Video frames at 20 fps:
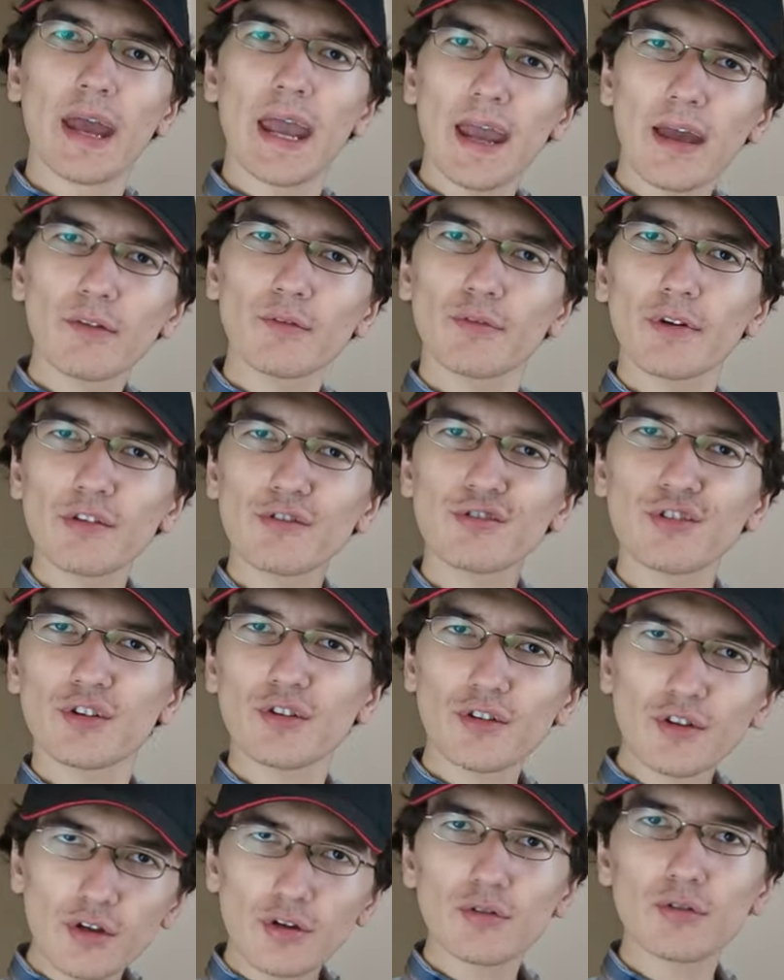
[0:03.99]
And which
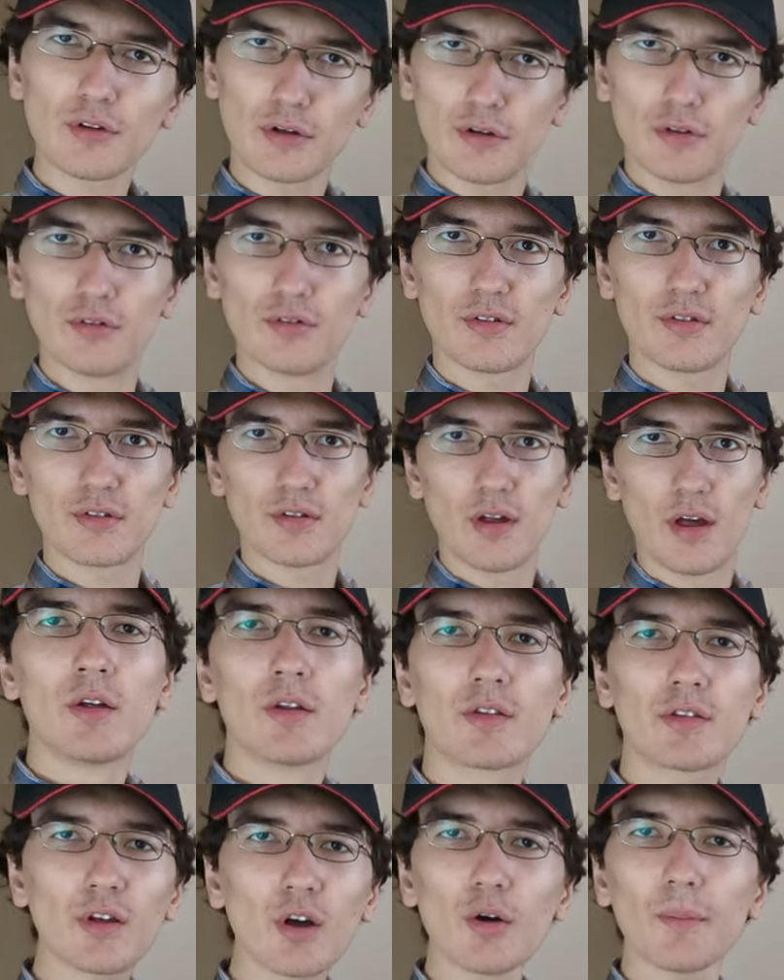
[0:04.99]
should you use?
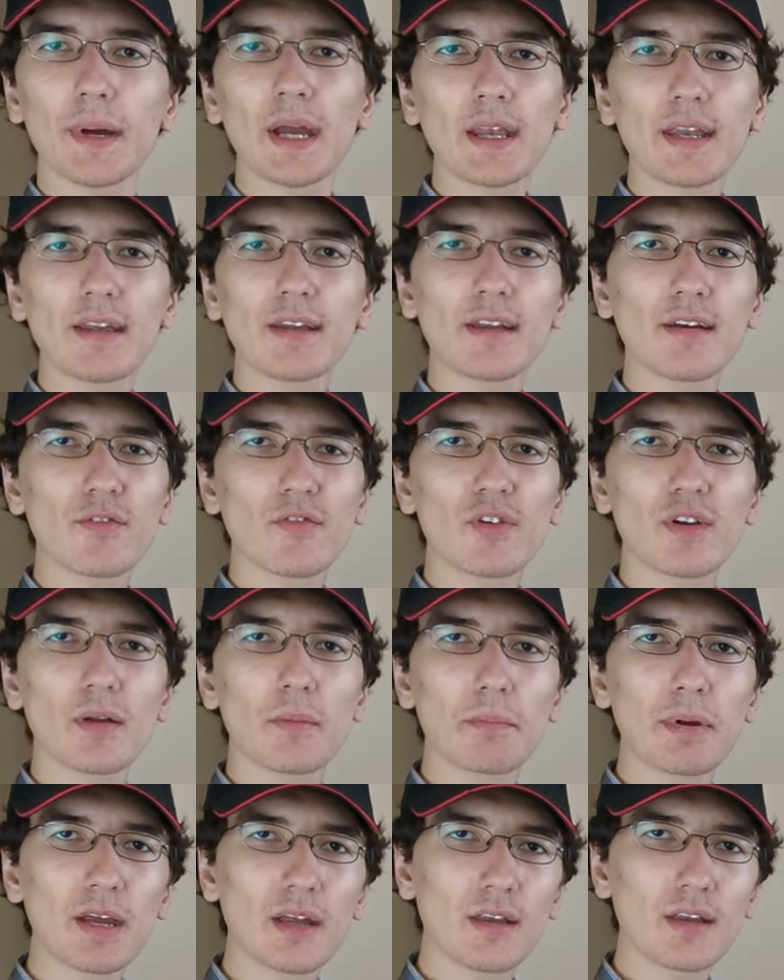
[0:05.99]
So many different
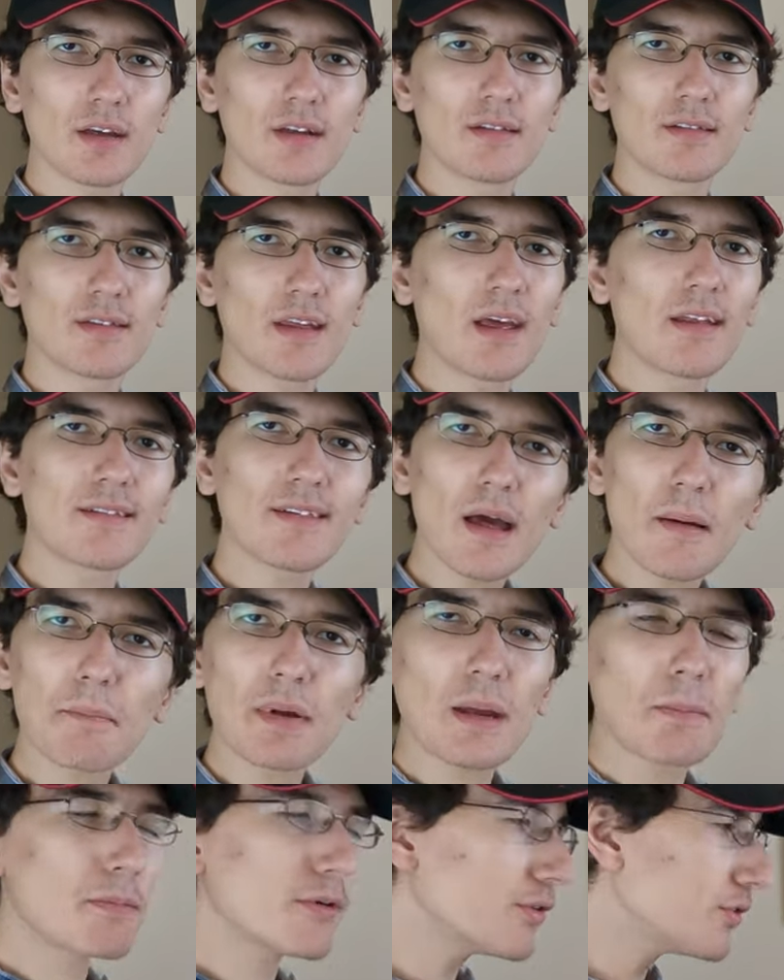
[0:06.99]
opinions, and some
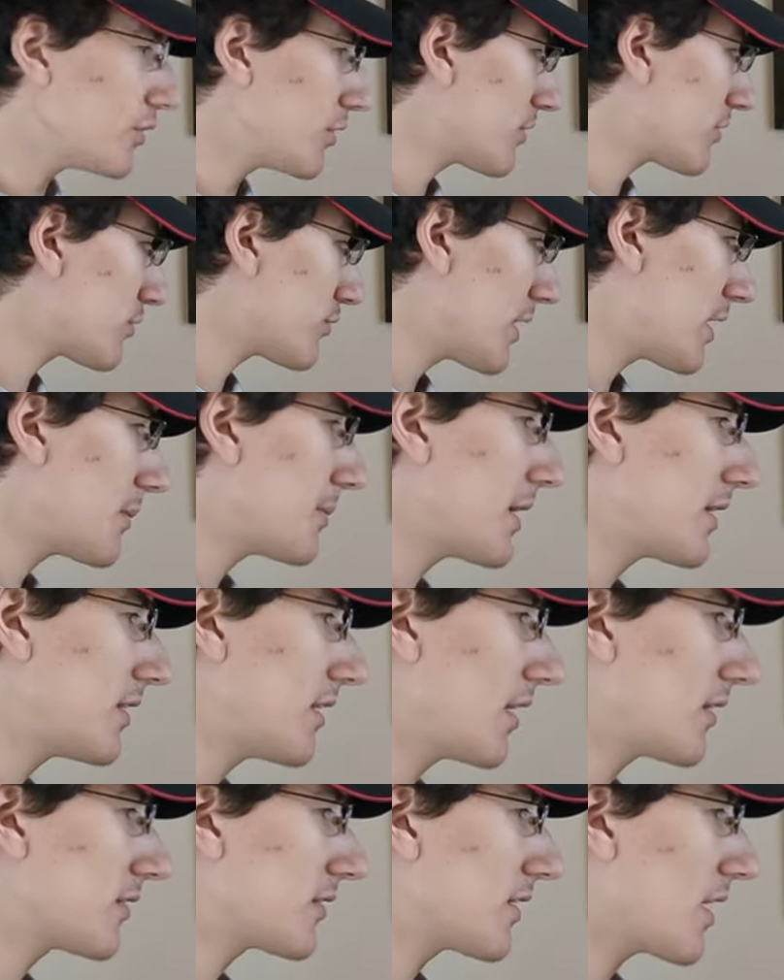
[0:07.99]
people who will swear by
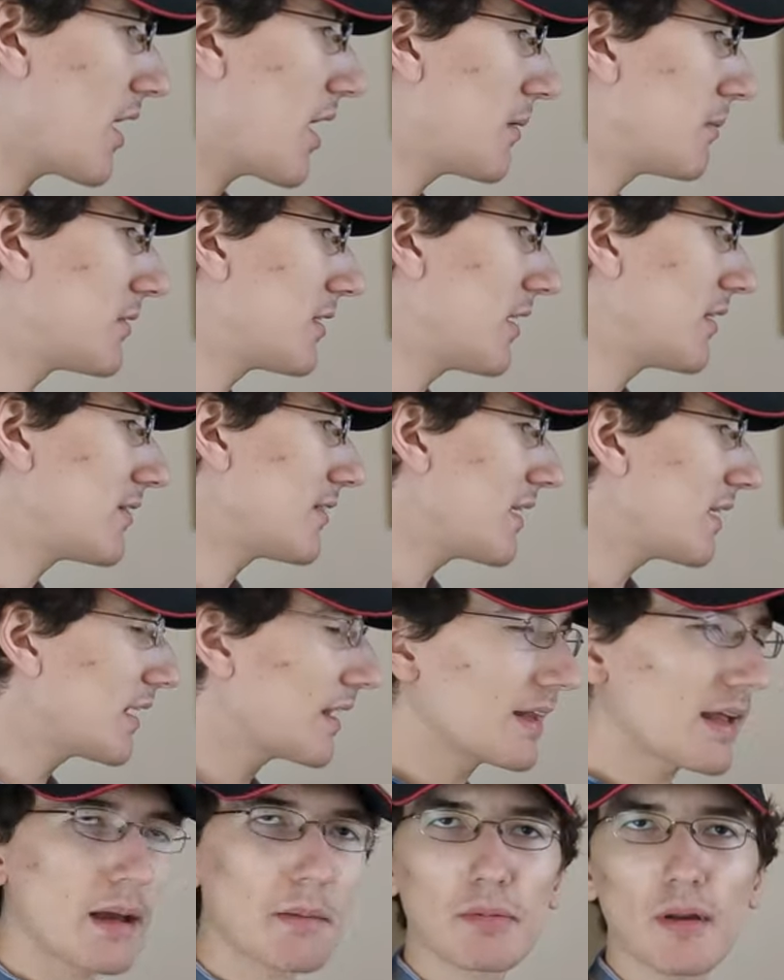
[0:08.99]
desktops and say
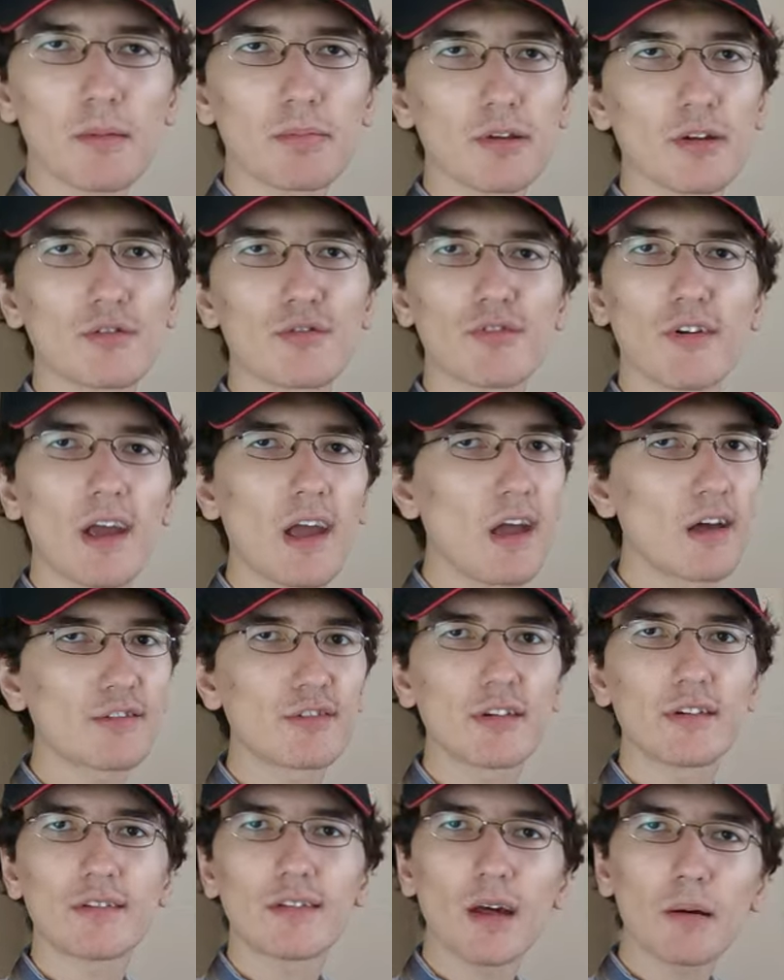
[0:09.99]
that laptops are
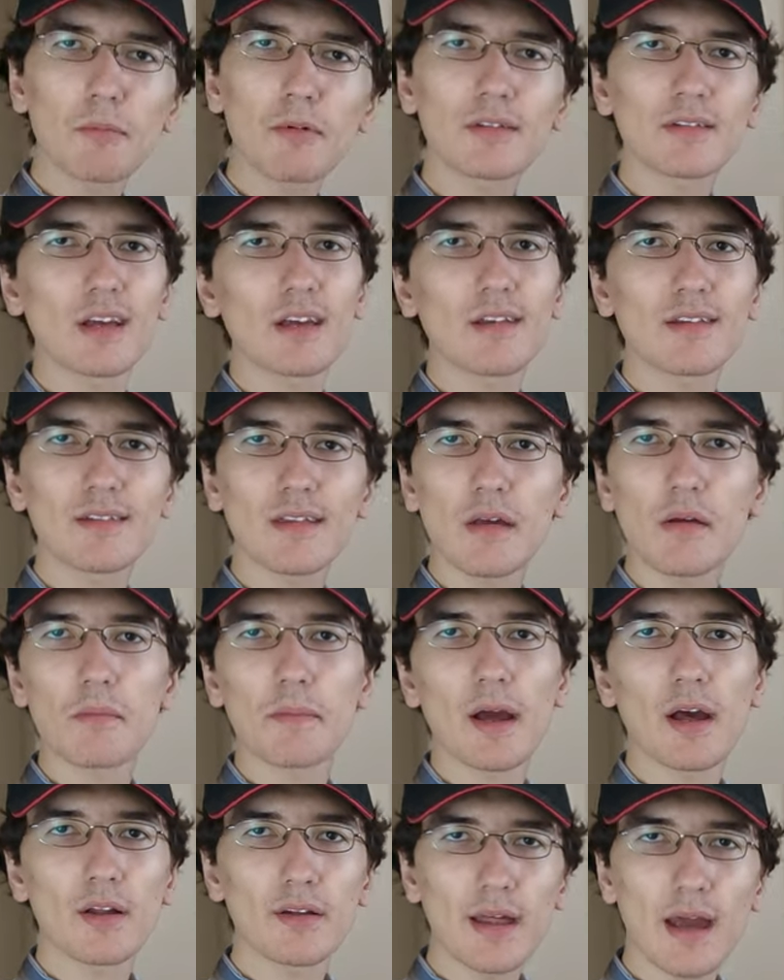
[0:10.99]
trash, and some will say the same
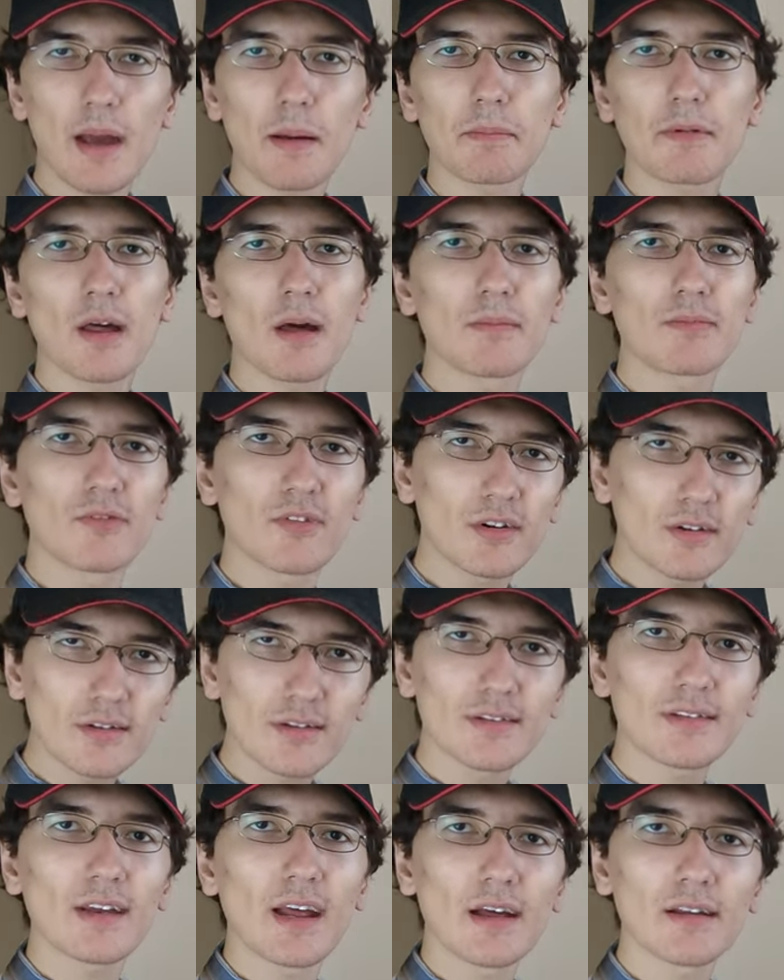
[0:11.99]
about laptops
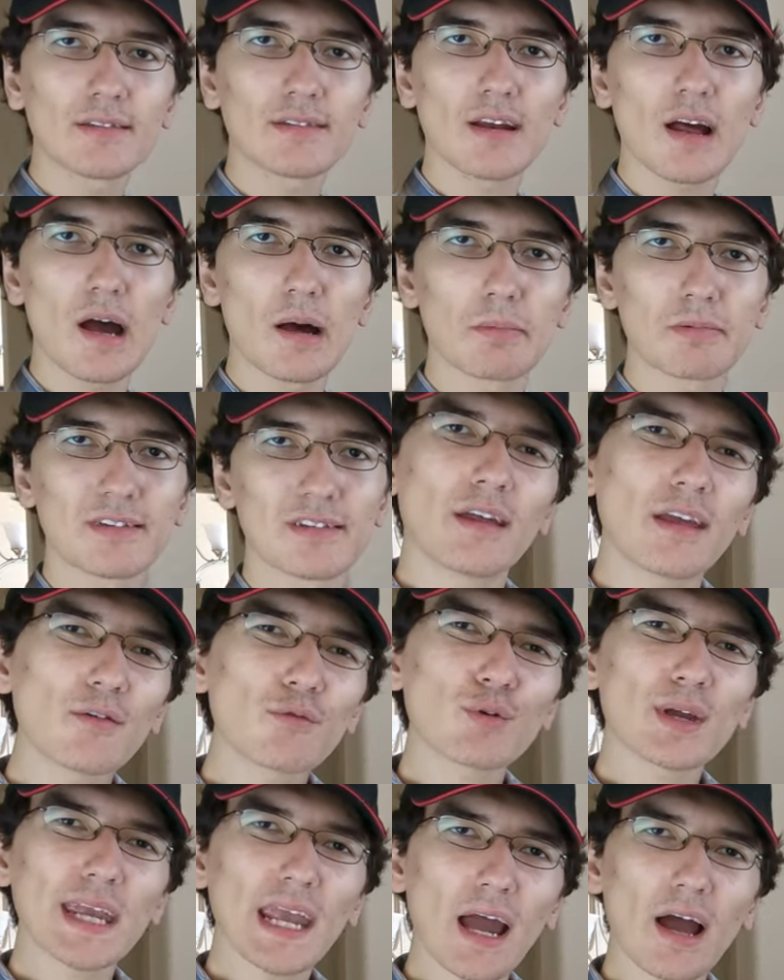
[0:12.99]
versus desktops.
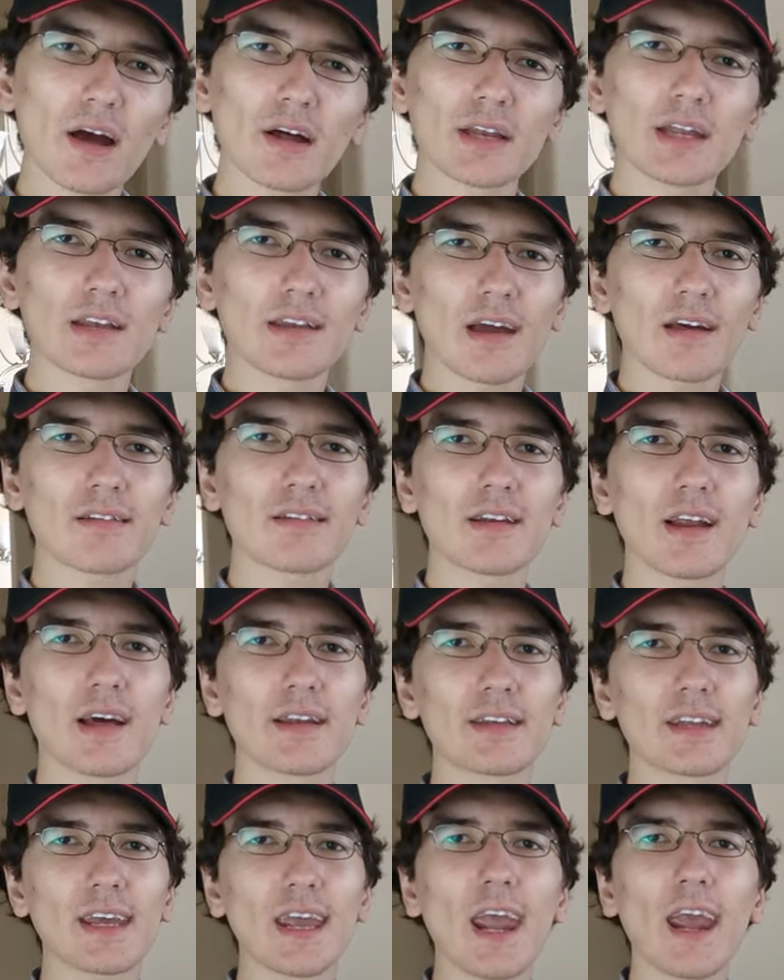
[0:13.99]
In reality, that's
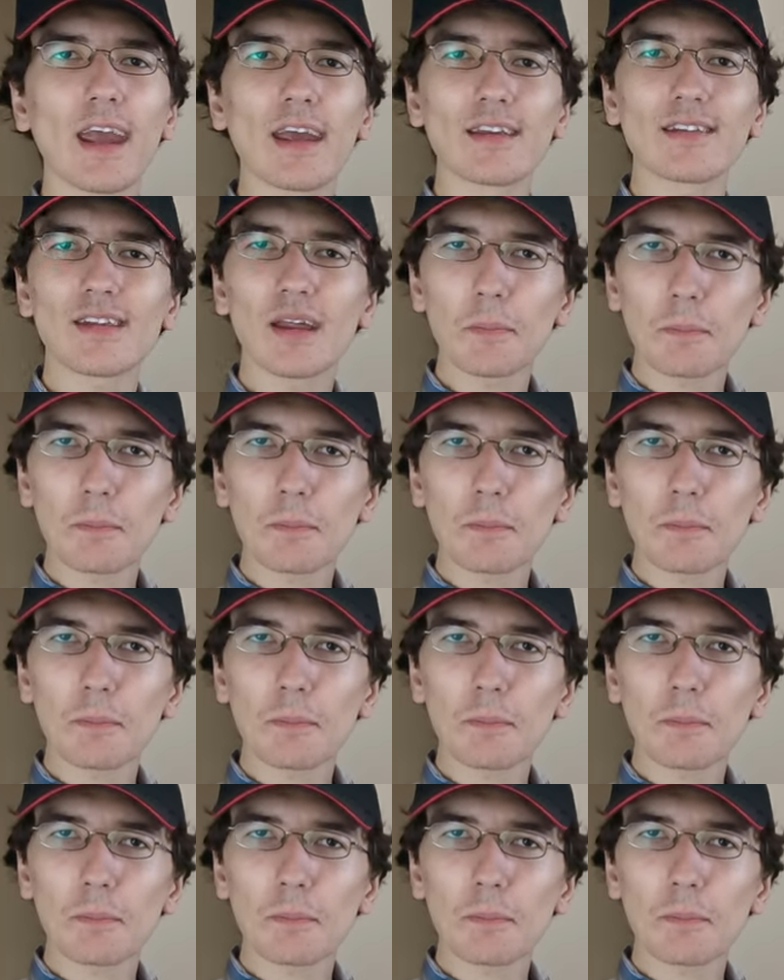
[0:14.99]
not the case.